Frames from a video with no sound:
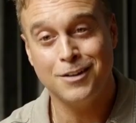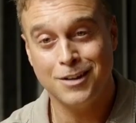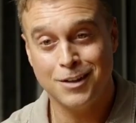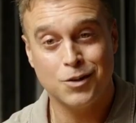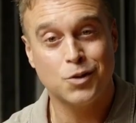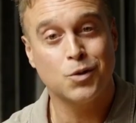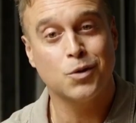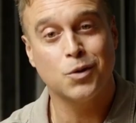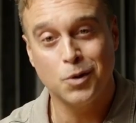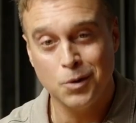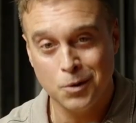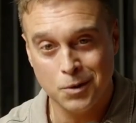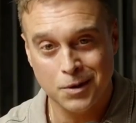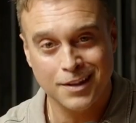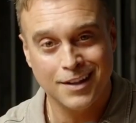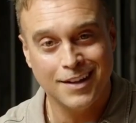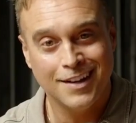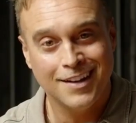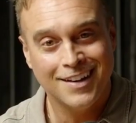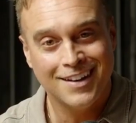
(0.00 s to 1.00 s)
the
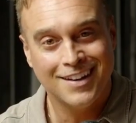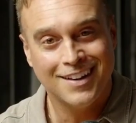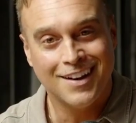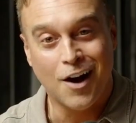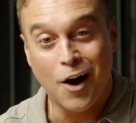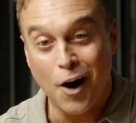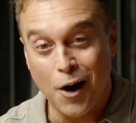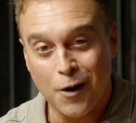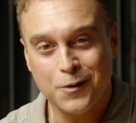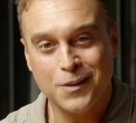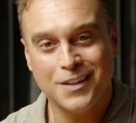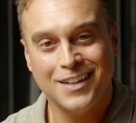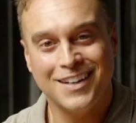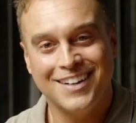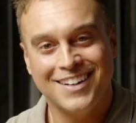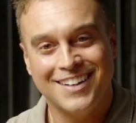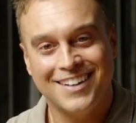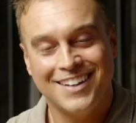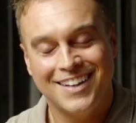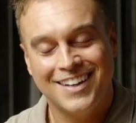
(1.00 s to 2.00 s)
truth
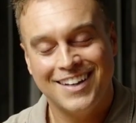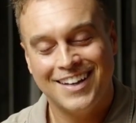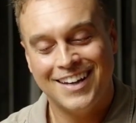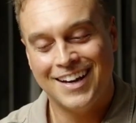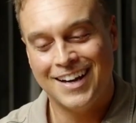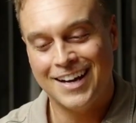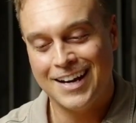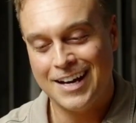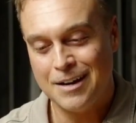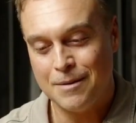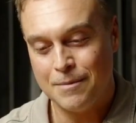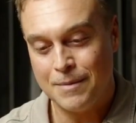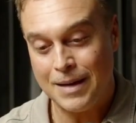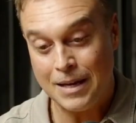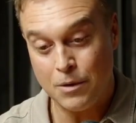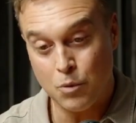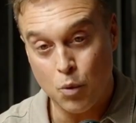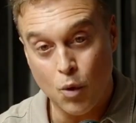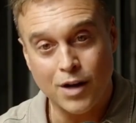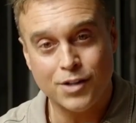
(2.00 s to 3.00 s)
often,
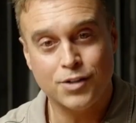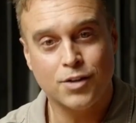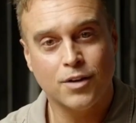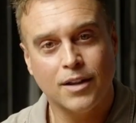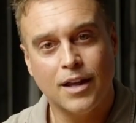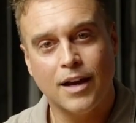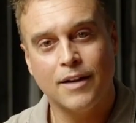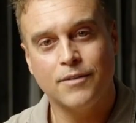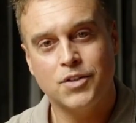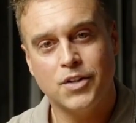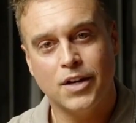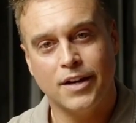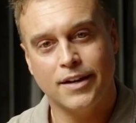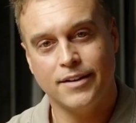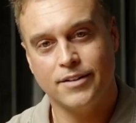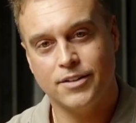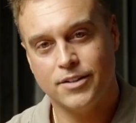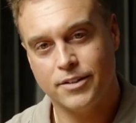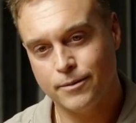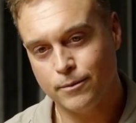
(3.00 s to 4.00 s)
and watch your life
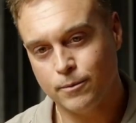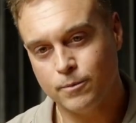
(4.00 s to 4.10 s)
change.